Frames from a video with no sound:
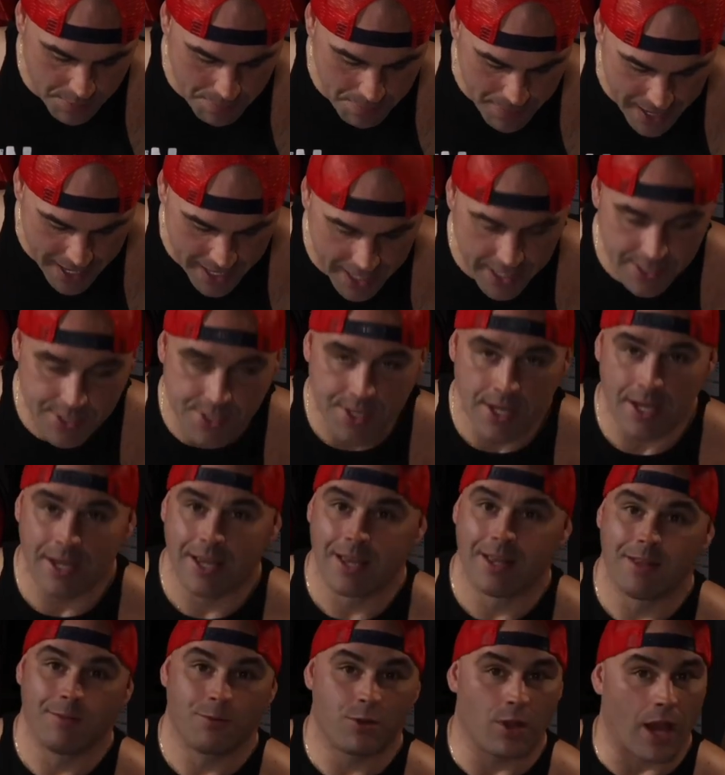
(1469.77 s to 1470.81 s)
amazed.
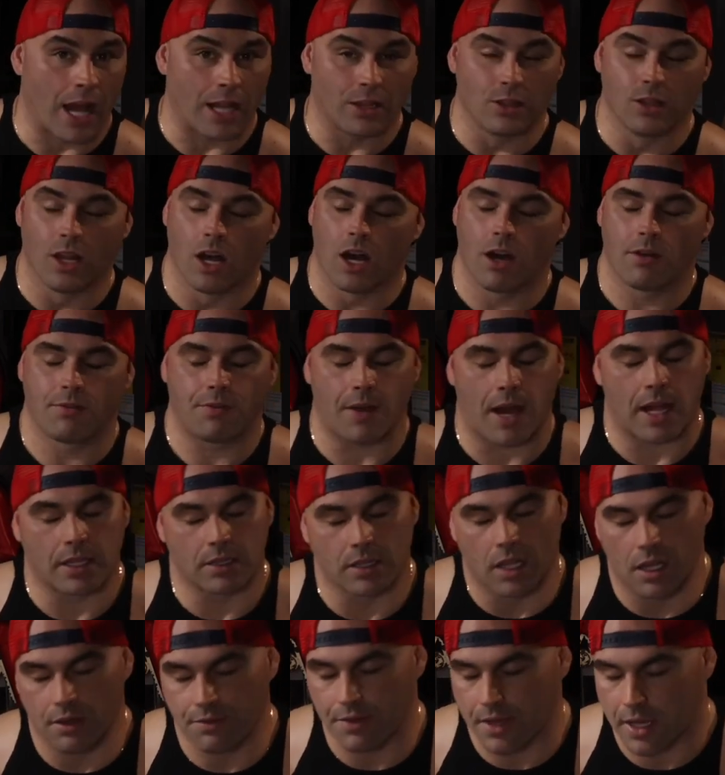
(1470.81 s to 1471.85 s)
I love I
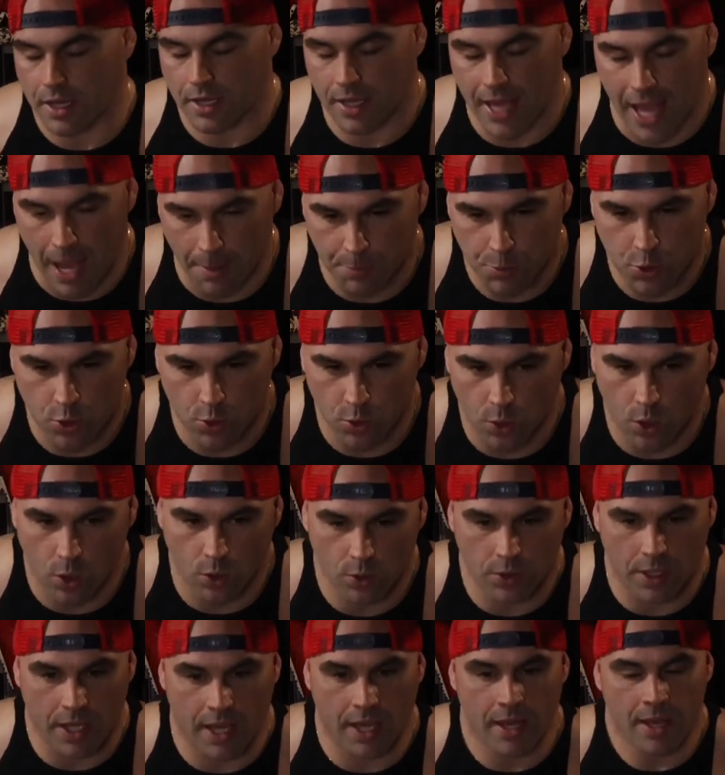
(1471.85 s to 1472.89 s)
love it
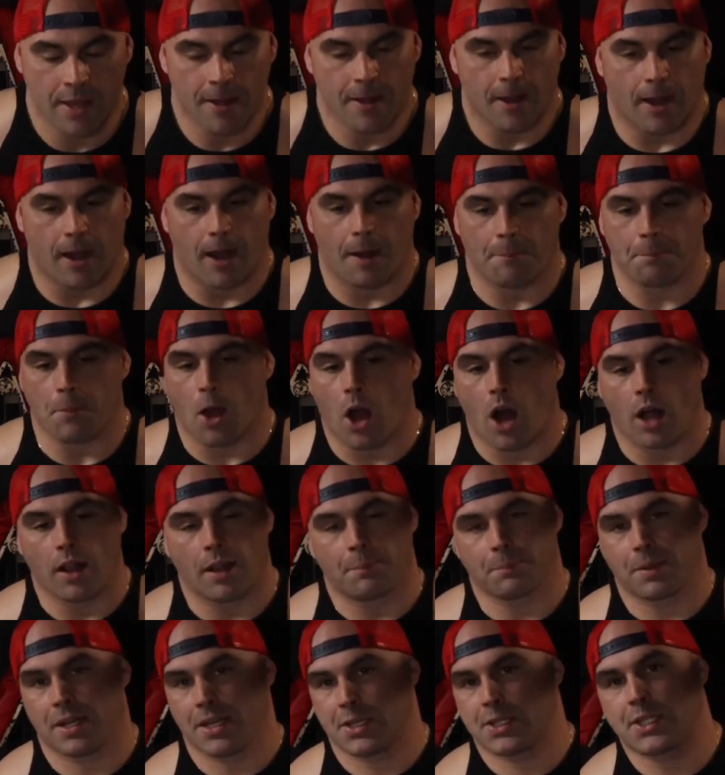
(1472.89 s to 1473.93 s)
absolutely. Um, all
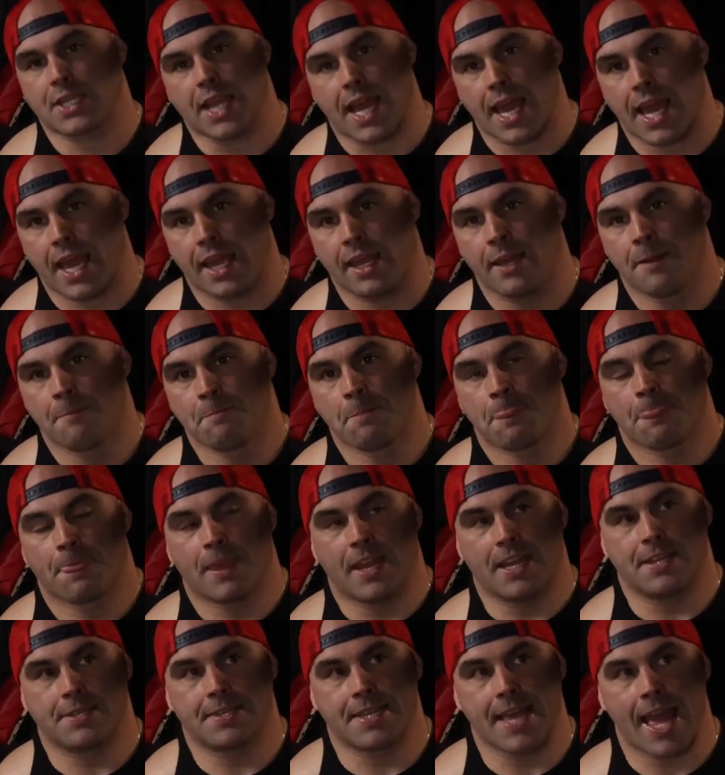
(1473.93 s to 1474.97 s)
I'm gonna say
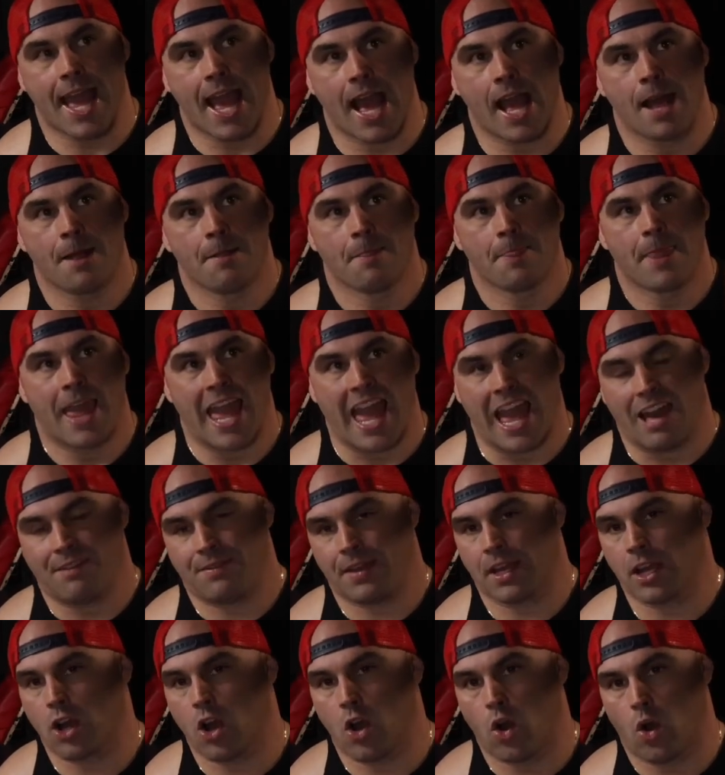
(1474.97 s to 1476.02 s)
is that
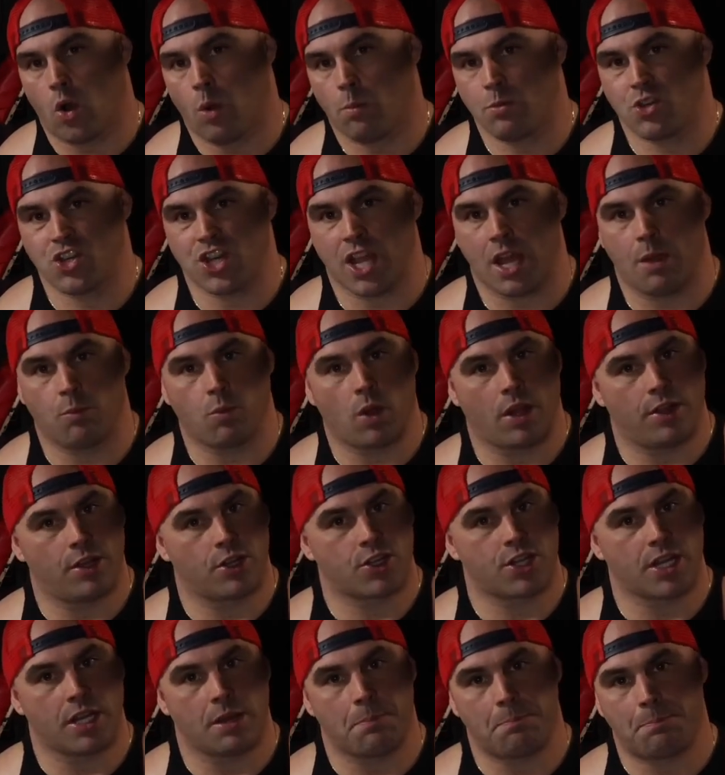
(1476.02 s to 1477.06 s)
having a home gym, whether
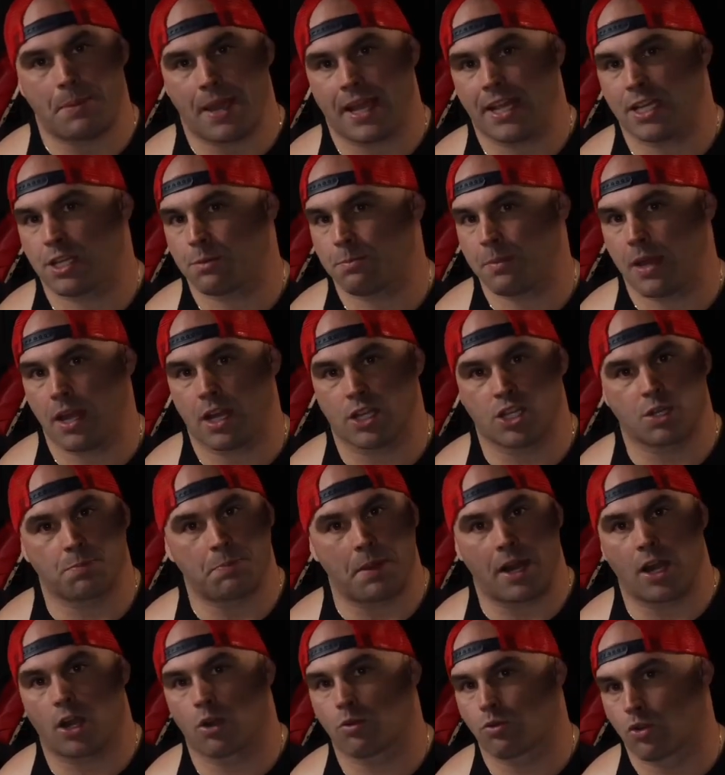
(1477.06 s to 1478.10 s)
it's in a basement, a
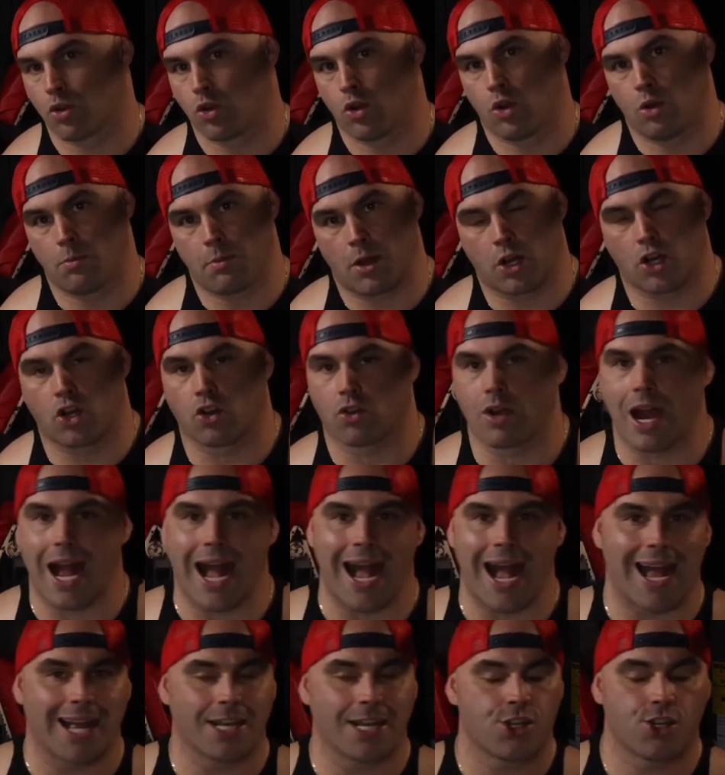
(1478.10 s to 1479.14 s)
spare room, a
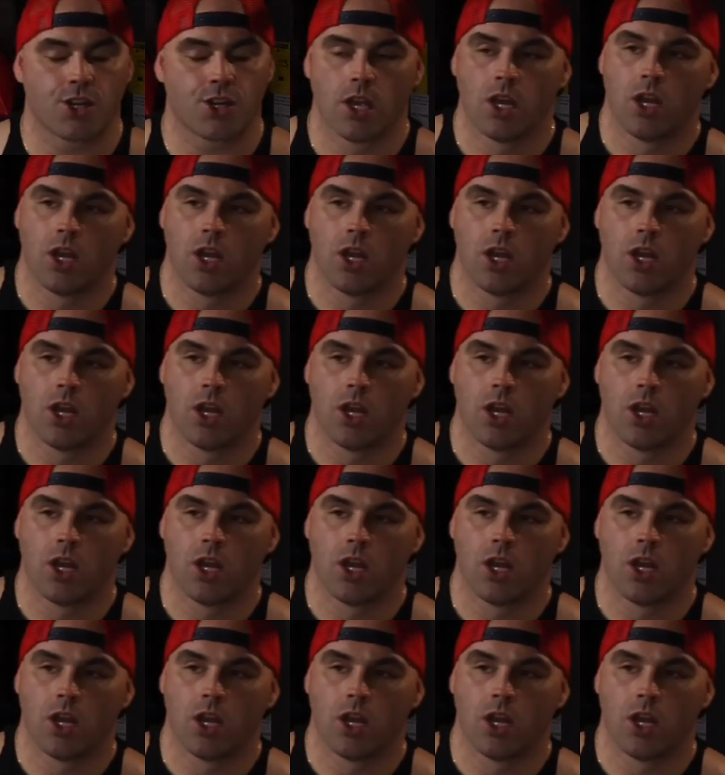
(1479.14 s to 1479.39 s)
garage,